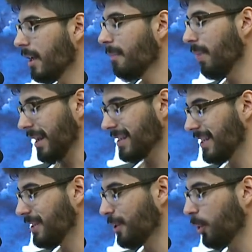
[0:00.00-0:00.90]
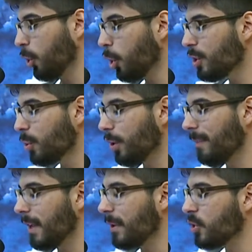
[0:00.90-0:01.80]
But to the girls who would
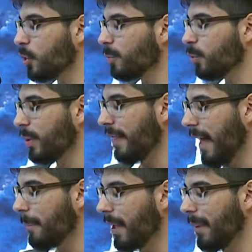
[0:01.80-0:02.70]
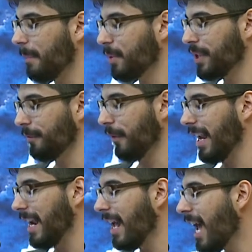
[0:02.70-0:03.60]
make me choose between them and my bushy
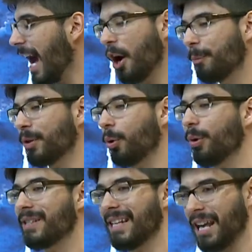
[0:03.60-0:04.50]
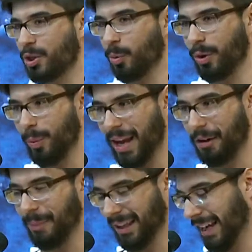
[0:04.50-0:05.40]
friend, I hope the door doesn't hit you on the way
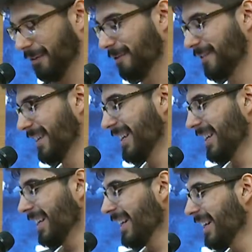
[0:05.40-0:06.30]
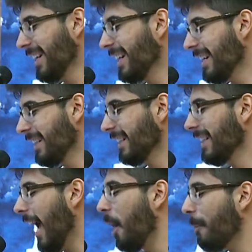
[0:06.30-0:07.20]
out of my life.
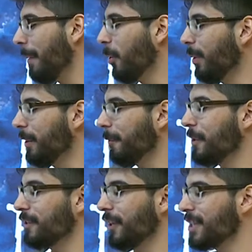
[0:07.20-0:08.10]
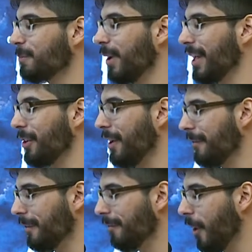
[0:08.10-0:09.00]
I remember when you first started spreading your
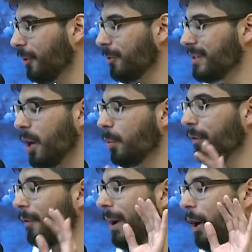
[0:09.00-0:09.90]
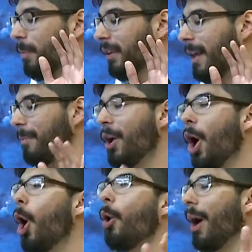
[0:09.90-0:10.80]
infant follicles outward from my upper lip.
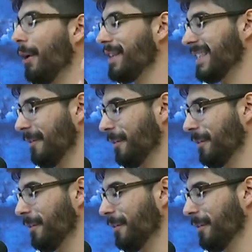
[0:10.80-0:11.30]
Oh, how the